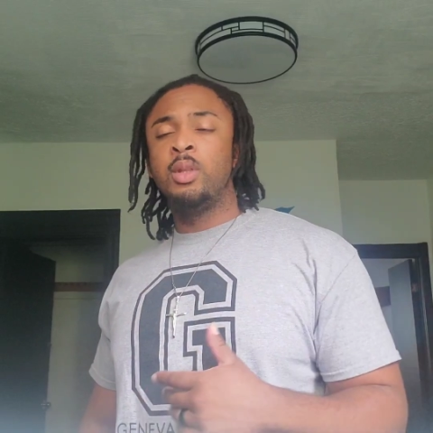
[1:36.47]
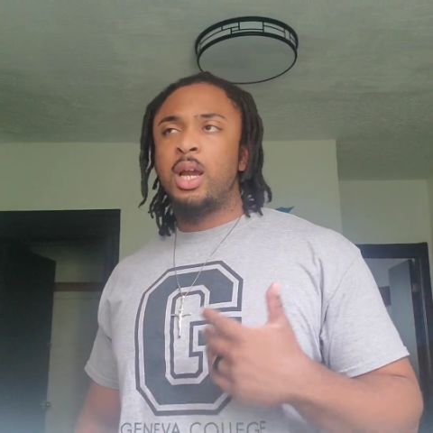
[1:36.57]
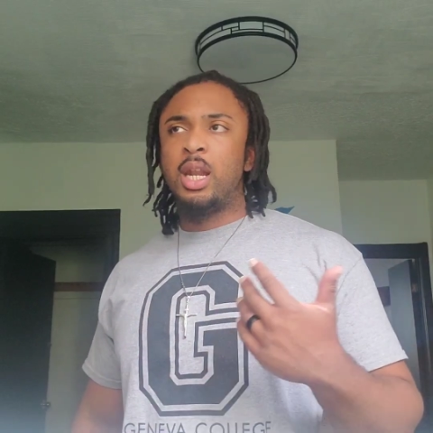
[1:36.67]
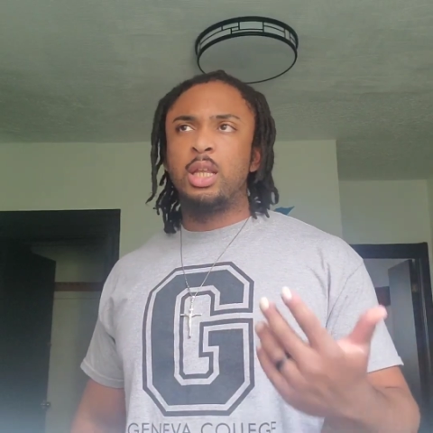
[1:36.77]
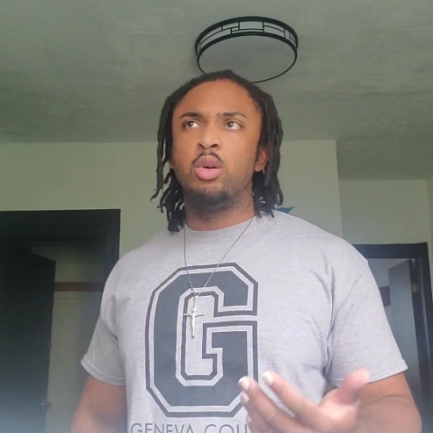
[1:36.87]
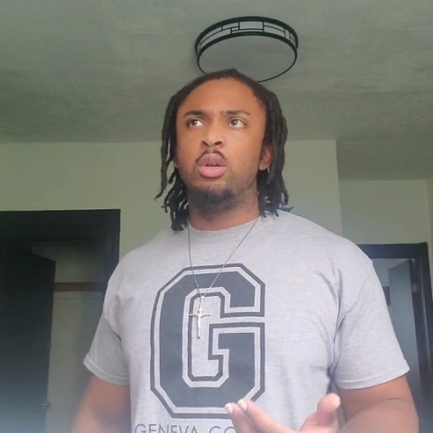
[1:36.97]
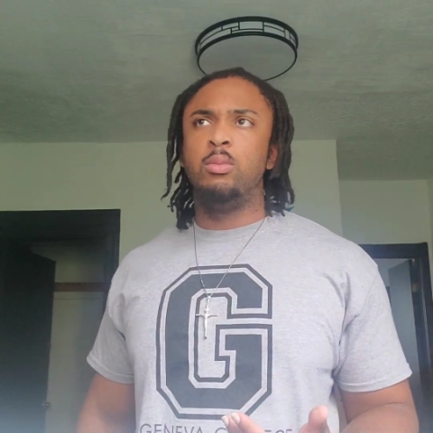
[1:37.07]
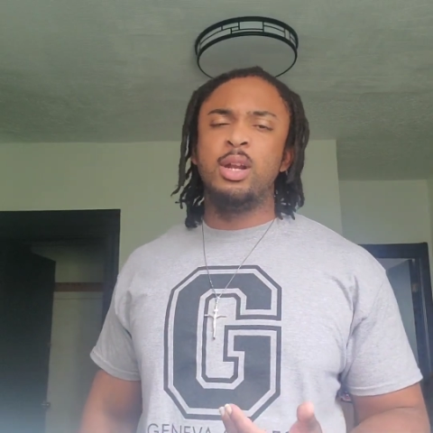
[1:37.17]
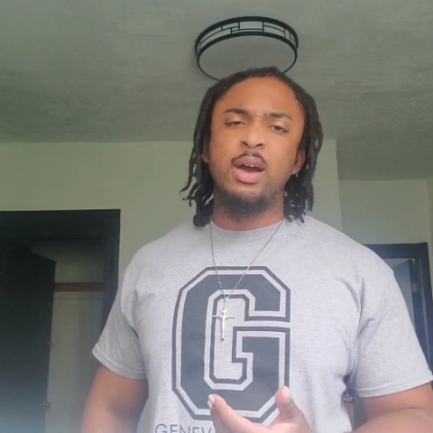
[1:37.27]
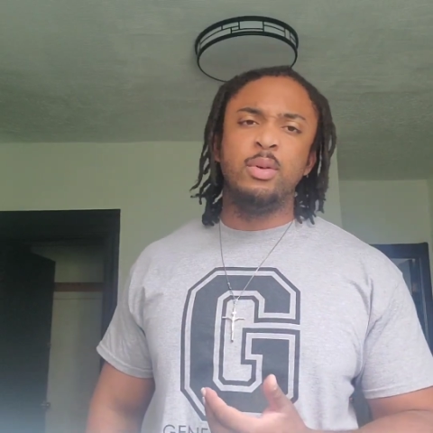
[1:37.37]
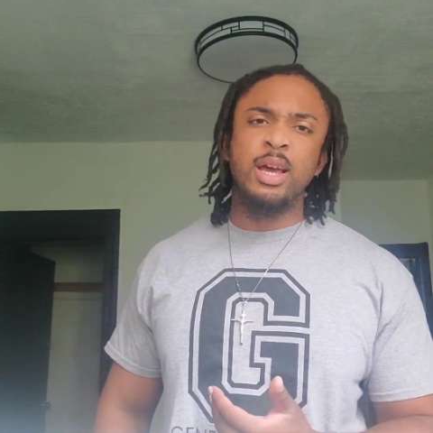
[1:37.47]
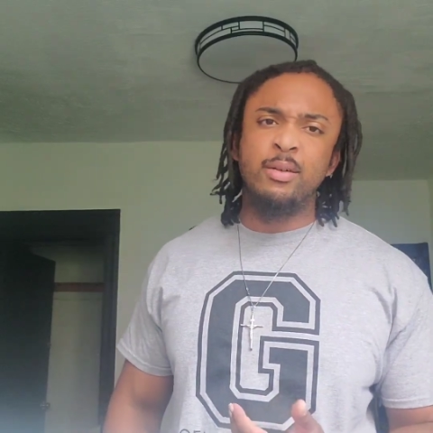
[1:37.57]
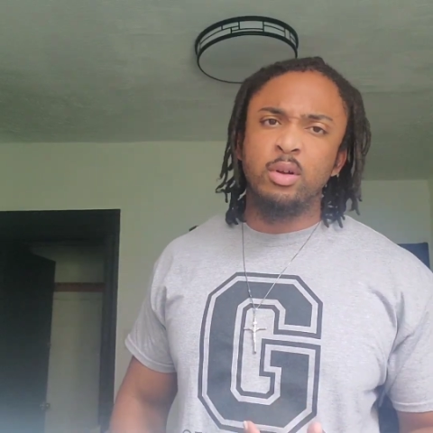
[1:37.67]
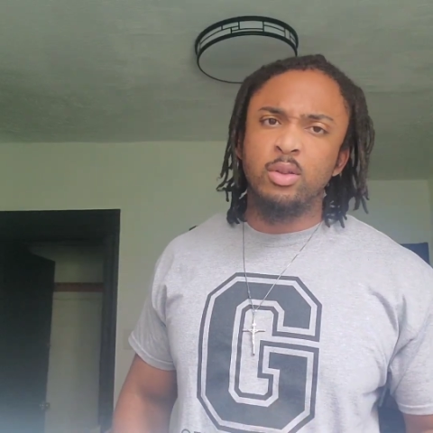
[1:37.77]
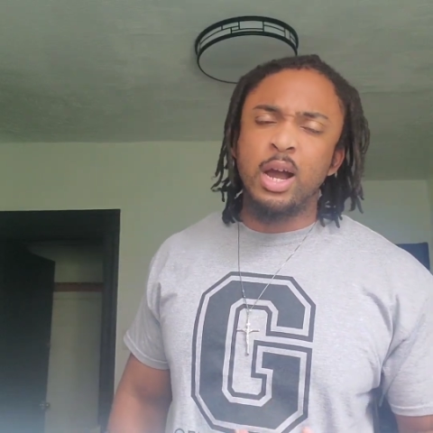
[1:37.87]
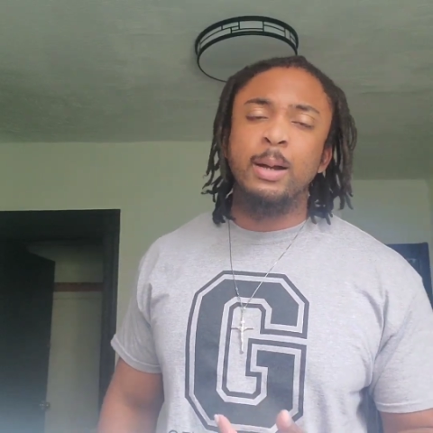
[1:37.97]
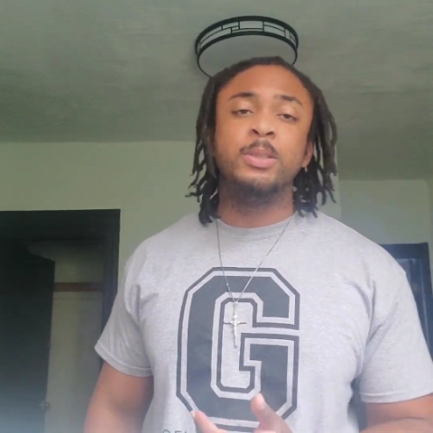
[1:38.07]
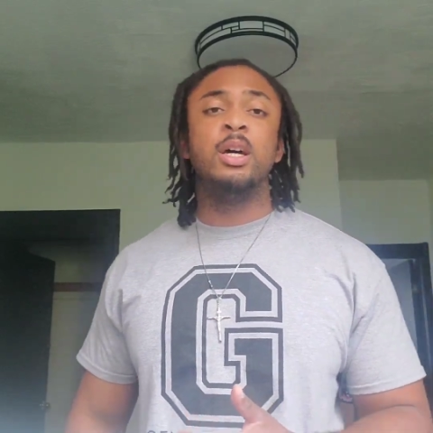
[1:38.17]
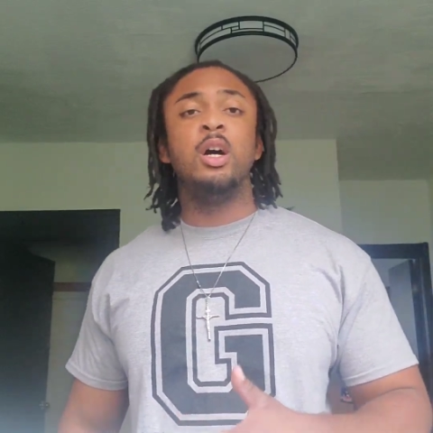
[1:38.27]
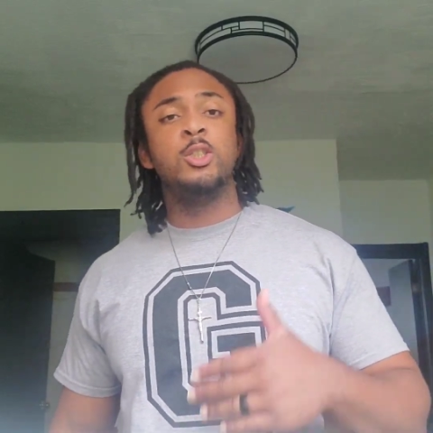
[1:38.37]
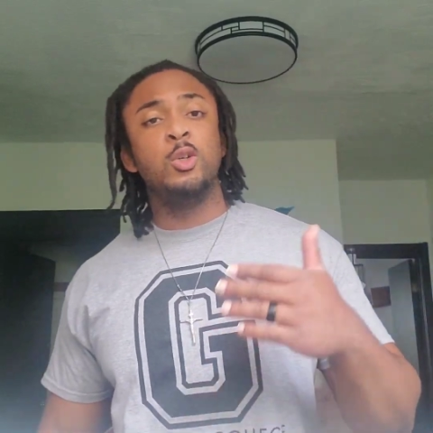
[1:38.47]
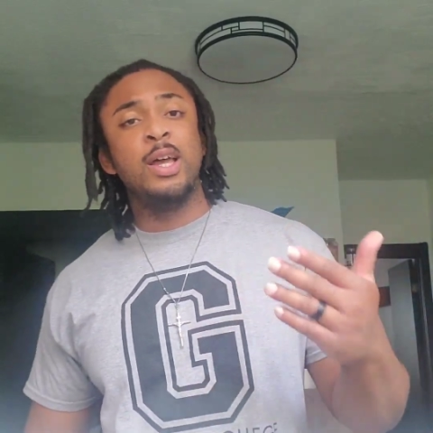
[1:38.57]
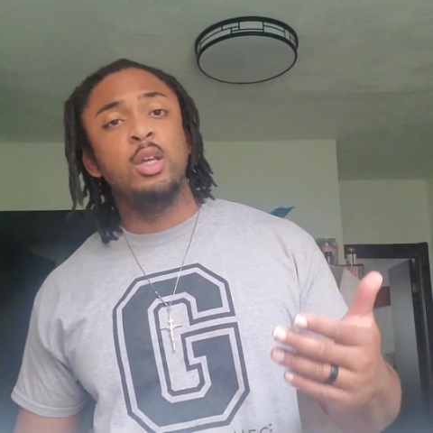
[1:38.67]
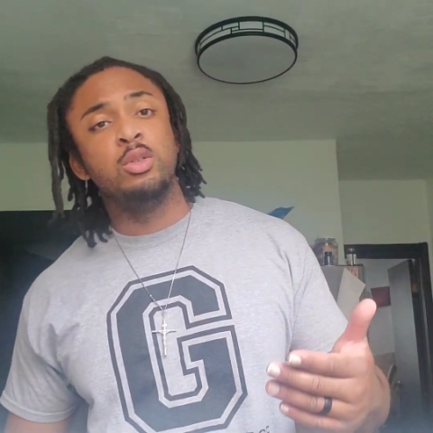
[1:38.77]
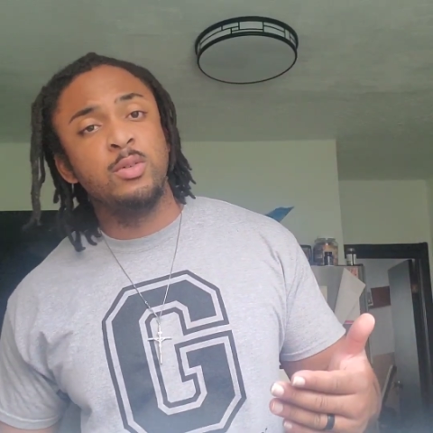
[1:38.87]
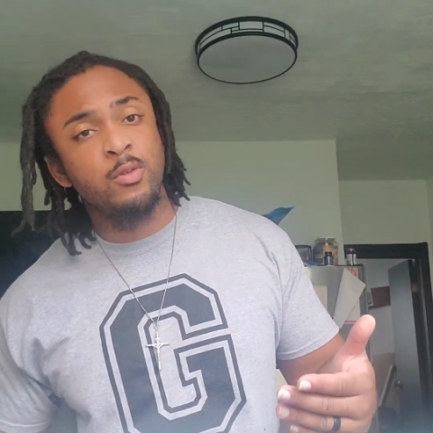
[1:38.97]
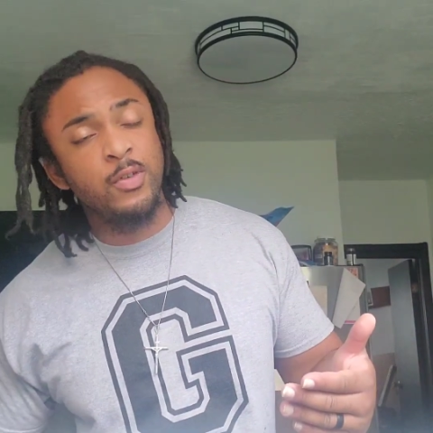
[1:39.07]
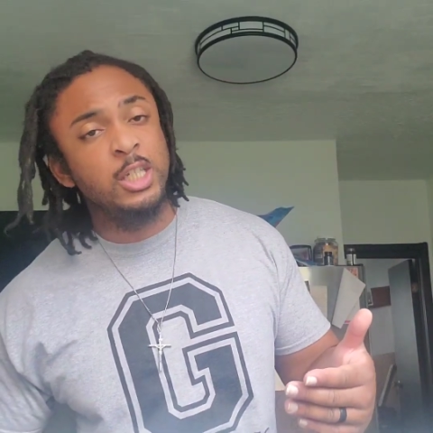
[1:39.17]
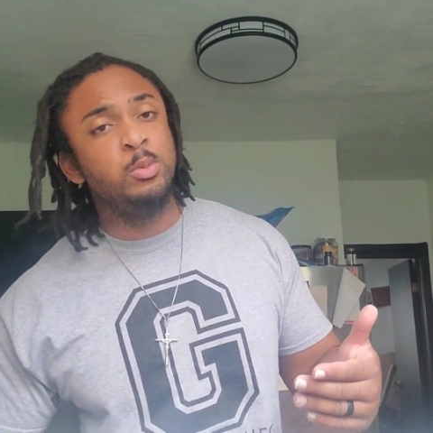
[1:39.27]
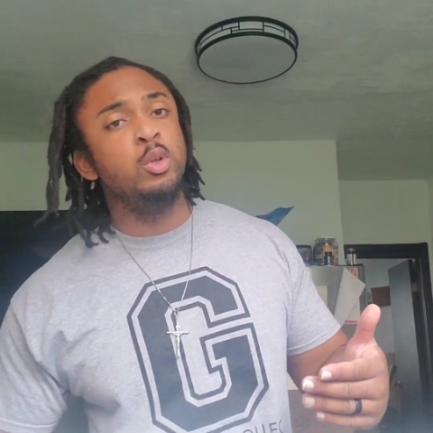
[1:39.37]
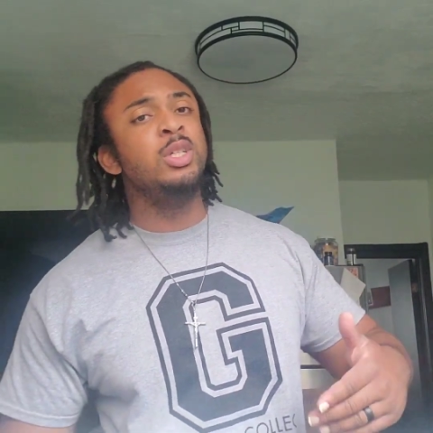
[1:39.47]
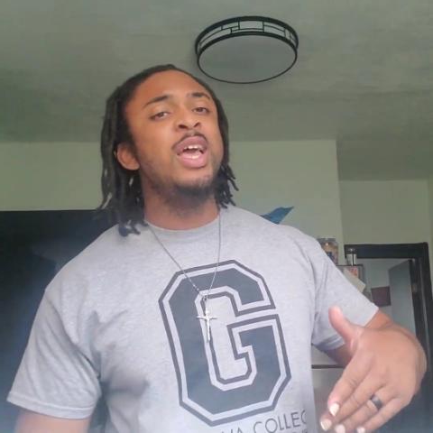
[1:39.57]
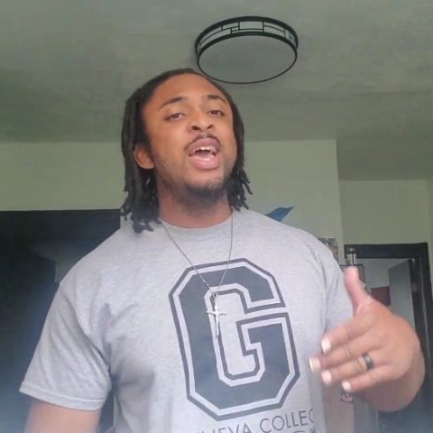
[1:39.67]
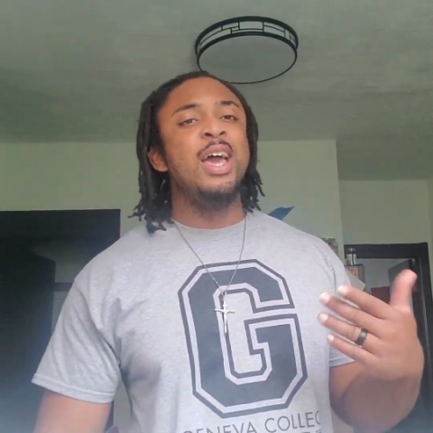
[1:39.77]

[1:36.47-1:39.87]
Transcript: I like doing them on that when I have no other option. I also like using them for face pulls